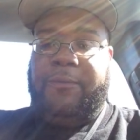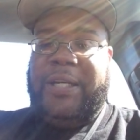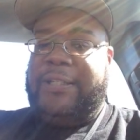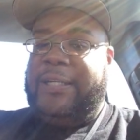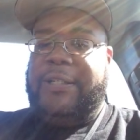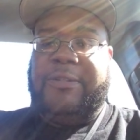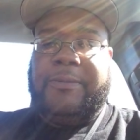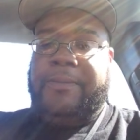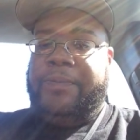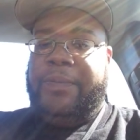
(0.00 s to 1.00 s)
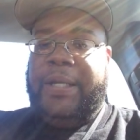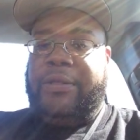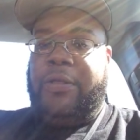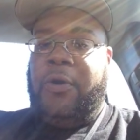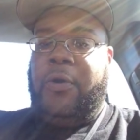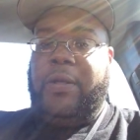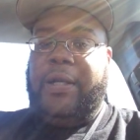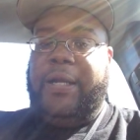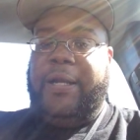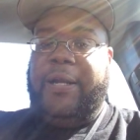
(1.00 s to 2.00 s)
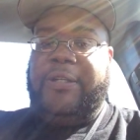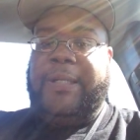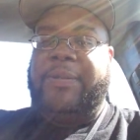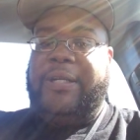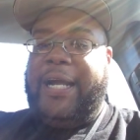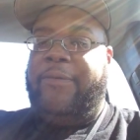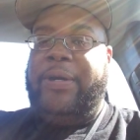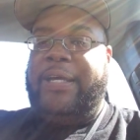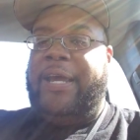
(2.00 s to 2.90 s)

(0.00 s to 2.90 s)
Winston, he threw an interception in every